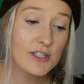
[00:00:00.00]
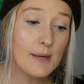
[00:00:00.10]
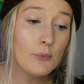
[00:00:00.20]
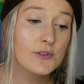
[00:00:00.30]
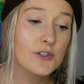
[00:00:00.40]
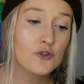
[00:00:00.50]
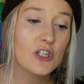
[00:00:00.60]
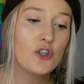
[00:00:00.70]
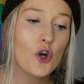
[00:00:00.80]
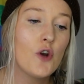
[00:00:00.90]
resembles
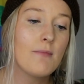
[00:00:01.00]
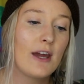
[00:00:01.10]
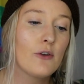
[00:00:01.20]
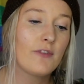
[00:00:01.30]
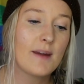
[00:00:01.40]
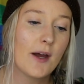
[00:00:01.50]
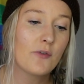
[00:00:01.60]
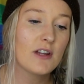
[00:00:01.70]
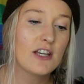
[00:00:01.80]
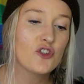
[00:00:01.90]
literally no male-female
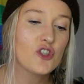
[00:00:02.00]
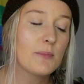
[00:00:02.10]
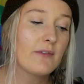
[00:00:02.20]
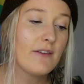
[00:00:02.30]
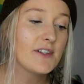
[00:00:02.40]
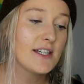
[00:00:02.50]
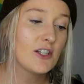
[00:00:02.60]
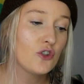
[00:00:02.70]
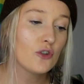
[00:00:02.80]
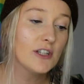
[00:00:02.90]
relationship you've ever seen
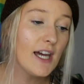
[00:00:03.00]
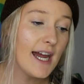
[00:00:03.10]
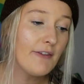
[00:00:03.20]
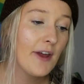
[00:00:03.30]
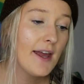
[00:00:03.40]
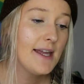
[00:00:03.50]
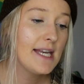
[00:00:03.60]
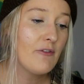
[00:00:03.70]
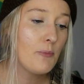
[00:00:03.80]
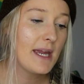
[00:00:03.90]
in your life,
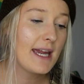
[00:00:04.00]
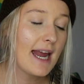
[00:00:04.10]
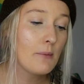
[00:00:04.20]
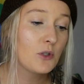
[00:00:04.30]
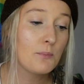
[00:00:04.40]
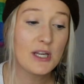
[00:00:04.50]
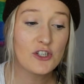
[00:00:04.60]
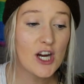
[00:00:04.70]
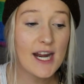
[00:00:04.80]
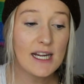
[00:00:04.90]
never being able to
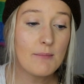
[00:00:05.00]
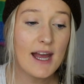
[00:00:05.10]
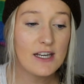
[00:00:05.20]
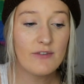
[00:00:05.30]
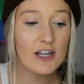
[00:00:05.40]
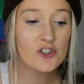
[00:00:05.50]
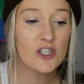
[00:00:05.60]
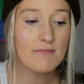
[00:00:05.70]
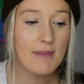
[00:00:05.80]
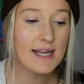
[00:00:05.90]
picture any man you've
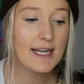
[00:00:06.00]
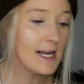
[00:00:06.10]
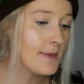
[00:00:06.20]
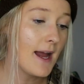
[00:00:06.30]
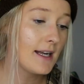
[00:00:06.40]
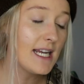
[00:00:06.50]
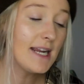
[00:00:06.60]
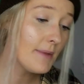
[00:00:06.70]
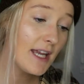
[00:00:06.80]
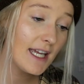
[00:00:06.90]
actually met in that
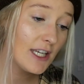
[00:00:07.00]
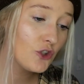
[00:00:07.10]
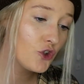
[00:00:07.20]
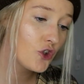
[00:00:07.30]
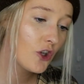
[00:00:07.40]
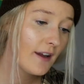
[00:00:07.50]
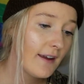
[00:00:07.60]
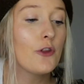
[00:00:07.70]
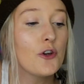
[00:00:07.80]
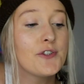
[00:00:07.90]
image.
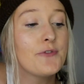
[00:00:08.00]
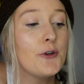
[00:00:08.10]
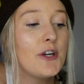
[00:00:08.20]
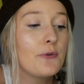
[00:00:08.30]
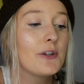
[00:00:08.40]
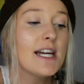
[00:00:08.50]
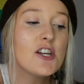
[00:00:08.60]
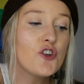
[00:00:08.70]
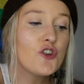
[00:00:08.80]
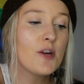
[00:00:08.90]
For those of you in a
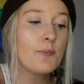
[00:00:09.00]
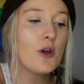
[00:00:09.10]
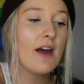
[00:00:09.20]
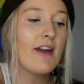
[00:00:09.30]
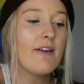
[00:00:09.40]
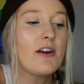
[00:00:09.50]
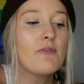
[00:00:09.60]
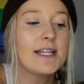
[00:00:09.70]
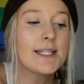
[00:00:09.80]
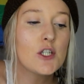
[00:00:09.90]
relationship, you have every
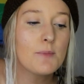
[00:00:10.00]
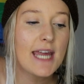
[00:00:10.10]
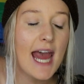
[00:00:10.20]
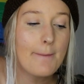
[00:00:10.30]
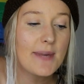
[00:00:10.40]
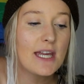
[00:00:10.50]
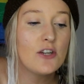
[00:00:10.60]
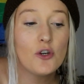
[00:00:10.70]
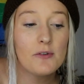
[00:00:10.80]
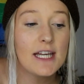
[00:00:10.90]
reason to be happy
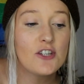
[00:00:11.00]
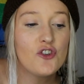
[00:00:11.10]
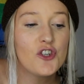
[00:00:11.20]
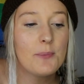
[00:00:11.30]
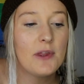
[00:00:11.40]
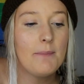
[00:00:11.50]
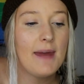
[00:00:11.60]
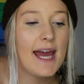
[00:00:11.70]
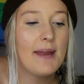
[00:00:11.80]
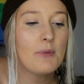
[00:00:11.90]
in your relationship with a
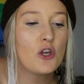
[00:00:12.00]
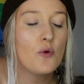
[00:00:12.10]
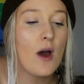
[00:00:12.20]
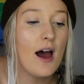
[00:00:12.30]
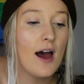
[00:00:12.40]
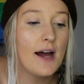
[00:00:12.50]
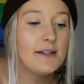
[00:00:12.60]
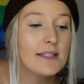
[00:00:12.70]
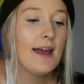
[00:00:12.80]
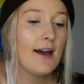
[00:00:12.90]
man, but you
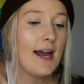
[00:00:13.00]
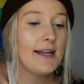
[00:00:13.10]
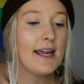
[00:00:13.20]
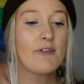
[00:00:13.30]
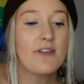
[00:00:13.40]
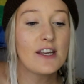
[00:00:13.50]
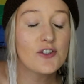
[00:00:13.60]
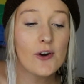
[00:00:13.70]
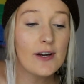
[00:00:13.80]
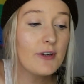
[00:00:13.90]
aren't, and everything
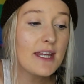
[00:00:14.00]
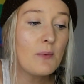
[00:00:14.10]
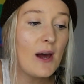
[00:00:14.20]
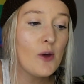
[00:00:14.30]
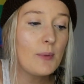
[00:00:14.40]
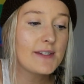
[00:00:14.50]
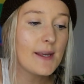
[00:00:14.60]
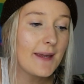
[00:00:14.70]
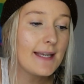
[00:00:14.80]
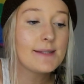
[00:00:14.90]
is going really well, but
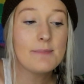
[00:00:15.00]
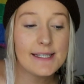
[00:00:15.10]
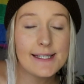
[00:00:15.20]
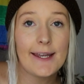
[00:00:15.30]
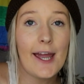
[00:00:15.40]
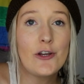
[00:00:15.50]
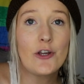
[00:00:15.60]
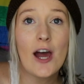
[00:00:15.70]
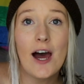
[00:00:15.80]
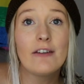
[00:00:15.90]
something is missing and
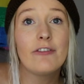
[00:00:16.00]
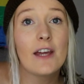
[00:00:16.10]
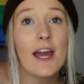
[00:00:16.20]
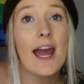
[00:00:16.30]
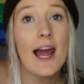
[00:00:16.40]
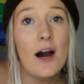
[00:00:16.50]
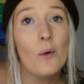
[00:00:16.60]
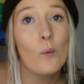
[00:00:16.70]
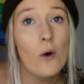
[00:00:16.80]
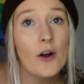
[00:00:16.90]
you can't figure
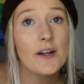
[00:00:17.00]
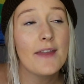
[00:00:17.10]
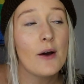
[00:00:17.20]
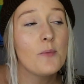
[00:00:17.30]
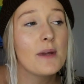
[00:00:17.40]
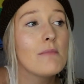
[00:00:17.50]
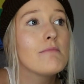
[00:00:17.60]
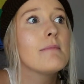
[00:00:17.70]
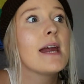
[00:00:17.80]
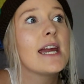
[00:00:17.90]
out what. That would be a
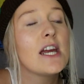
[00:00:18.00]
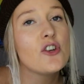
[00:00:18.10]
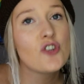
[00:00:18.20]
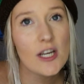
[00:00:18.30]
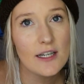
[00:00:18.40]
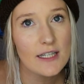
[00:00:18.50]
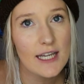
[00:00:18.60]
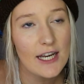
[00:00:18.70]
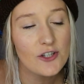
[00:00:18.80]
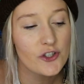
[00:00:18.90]
major
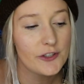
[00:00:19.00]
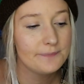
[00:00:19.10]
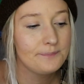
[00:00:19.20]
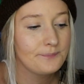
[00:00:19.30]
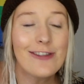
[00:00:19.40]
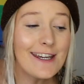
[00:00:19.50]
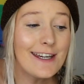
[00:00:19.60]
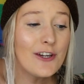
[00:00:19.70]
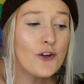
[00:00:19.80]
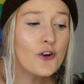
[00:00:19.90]
indication.
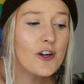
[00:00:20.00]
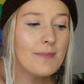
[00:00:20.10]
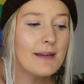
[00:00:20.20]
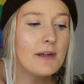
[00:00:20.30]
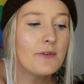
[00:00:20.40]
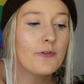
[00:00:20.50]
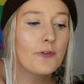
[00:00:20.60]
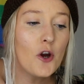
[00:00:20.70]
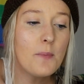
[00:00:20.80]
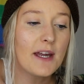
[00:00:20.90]
Thinking you're commitment
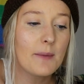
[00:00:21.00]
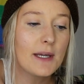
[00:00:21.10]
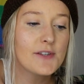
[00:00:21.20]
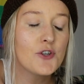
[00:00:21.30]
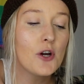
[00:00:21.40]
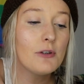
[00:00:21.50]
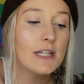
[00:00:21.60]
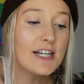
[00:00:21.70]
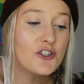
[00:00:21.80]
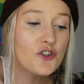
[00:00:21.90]
phobic because no
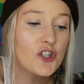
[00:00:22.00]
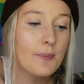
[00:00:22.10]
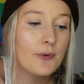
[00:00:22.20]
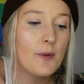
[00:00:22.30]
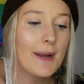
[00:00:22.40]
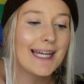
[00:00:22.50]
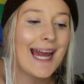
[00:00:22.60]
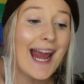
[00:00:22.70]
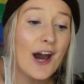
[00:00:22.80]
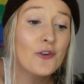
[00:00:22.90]
relationship, no matter
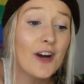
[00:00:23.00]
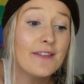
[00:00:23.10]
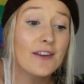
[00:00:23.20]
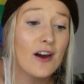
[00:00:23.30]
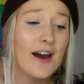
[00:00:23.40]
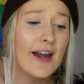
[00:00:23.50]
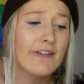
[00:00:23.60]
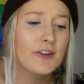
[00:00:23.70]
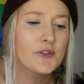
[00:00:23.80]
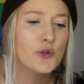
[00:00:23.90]
how great the guy,
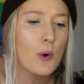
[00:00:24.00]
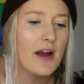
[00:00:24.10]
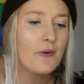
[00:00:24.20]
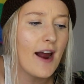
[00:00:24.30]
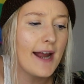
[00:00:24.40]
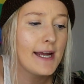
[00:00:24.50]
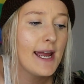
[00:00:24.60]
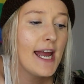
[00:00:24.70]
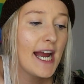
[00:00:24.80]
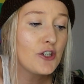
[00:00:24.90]
feels quite right,
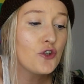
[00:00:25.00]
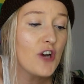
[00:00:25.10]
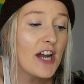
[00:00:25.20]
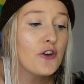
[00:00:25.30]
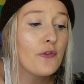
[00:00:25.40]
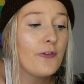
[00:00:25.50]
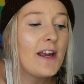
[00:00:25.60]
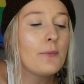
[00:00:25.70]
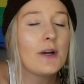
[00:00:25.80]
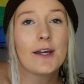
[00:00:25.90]
and you drag your
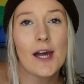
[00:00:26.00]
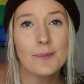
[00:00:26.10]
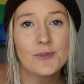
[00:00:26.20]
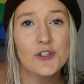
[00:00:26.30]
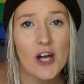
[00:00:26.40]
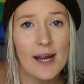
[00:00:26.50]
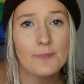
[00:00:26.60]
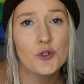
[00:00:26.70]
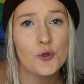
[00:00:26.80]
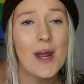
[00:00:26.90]
feet when it comes
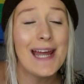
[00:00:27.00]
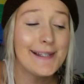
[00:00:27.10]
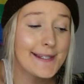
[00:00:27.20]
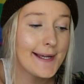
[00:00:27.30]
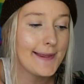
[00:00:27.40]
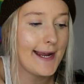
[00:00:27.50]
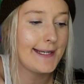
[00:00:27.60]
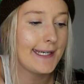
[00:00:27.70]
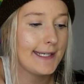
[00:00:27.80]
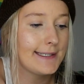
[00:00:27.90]
time to
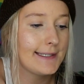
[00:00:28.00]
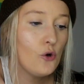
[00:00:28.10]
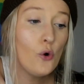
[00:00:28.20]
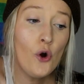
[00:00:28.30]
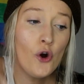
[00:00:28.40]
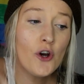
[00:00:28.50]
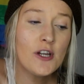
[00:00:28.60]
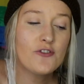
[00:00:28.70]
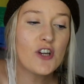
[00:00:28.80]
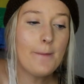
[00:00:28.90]
escalate it.
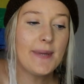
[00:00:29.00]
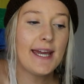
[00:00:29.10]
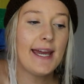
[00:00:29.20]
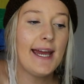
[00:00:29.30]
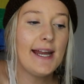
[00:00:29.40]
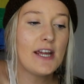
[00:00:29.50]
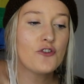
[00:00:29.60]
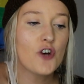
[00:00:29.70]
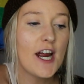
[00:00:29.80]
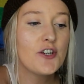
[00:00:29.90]
Or jumping ahead
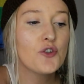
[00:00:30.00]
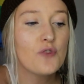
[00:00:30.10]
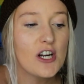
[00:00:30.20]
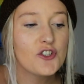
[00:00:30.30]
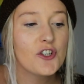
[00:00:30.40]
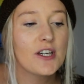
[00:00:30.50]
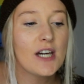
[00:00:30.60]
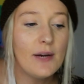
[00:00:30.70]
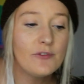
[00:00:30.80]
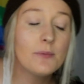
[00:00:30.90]
and trying to rush to the
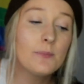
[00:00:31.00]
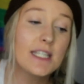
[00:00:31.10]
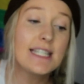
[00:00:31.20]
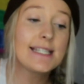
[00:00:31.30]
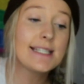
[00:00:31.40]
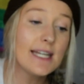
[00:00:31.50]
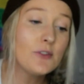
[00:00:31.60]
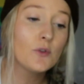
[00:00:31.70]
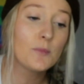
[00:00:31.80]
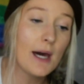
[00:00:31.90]
comfortably
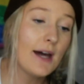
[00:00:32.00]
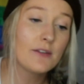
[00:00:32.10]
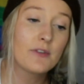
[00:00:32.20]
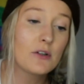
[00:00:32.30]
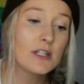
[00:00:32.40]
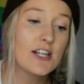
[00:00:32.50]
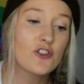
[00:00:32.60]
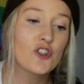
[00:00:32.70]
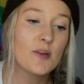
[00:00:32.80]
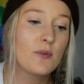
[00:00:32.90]
settled part of the
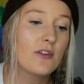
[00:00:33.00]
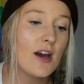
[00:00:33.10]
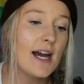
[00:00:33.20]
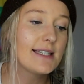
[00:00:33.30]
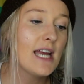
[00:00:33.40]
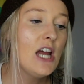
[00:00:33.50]
relationship with guys,